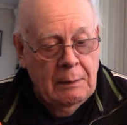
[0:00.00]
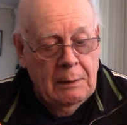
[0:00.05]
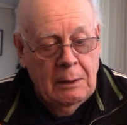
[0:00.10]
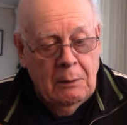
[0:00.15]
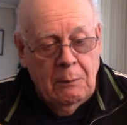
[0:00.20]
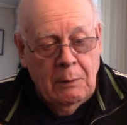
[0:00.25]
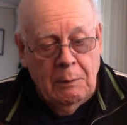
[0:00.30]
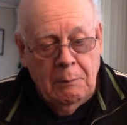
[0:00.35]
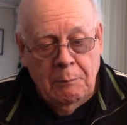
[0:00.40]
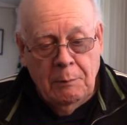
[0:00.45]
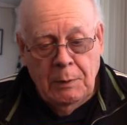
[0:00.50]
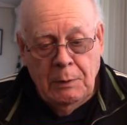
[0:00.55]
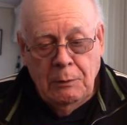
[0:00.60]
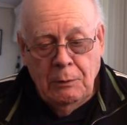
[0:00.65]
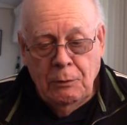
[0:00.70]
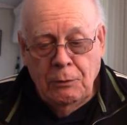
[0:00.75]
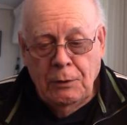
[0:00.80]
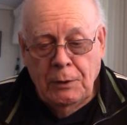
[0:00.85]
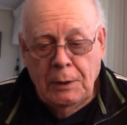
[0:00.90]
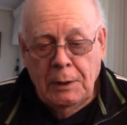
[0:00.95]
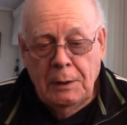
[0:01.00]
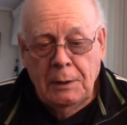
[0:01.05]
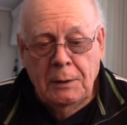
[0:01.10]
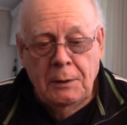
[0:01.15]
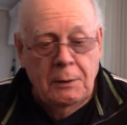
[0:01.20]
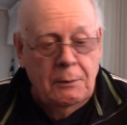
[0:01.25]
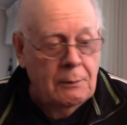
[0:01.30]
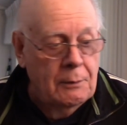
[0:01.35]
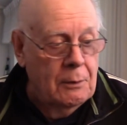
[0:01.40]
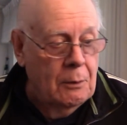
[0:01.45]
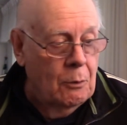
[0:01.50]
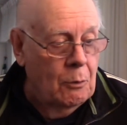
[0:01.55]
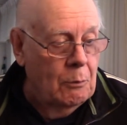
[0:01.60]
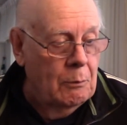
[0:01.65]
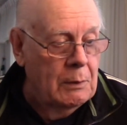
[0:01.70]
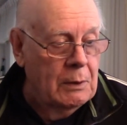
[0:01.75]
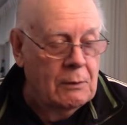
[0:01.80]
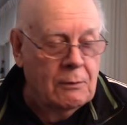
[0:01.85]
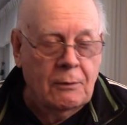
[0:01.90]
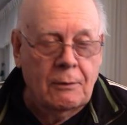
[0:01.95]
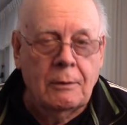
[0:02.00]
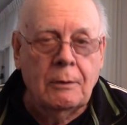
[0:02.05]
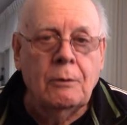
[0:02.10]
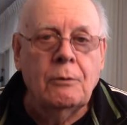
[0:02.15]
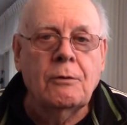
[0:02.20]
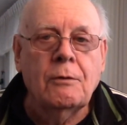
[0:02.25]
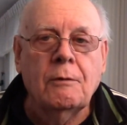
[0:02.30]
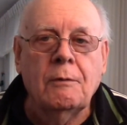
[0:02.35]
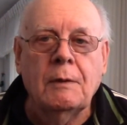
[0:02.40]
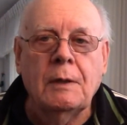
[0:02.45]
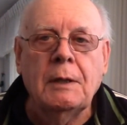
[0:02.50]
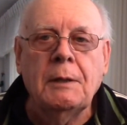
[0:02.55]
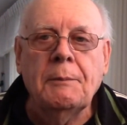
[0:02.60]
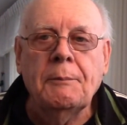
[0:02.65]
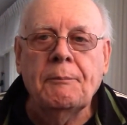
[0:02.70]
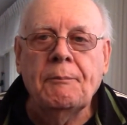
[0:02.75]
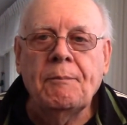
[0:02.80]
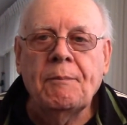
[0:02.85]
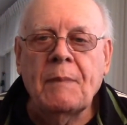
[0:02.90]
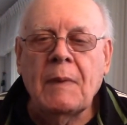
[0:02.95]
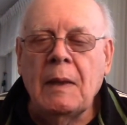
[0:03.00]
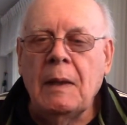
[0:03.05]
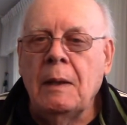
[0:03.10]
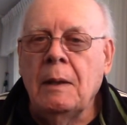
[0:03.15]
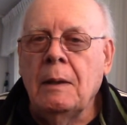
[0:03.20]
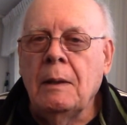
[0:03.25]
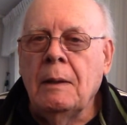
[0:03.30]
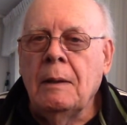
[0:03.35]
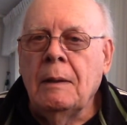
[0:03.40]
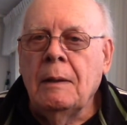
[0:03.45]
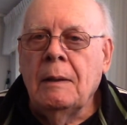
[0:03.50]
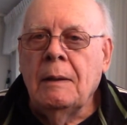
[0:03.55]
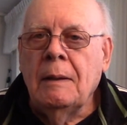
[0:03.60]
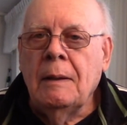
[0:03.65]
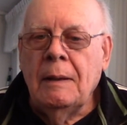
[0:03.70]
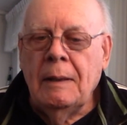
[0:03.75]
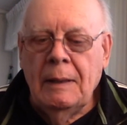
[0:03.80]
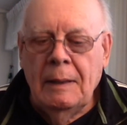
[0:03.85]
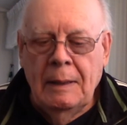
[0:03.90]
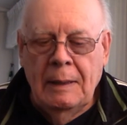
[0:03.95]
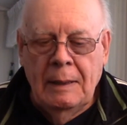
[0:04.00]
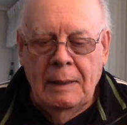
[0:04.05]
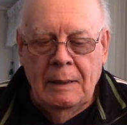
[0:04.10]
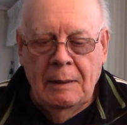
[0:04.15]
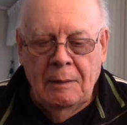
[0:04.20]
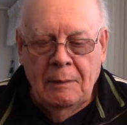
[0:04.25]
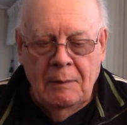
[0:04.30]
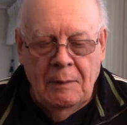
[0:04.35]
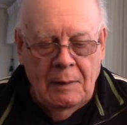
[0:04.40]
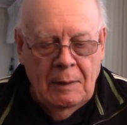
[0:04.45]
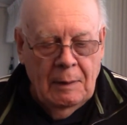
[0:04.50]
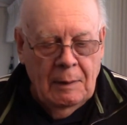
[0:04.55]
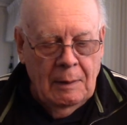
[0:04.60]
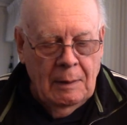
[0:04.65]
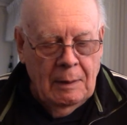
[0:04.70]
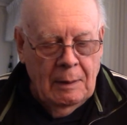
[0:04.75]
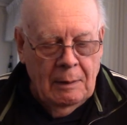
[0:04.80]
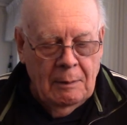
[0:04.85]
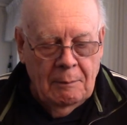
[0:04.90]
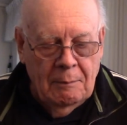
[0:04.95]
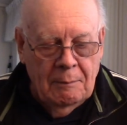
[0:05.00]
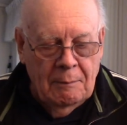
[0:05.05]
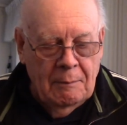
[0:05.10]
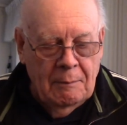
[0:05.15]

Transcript: Now, I've been using it here at home exclusively, and a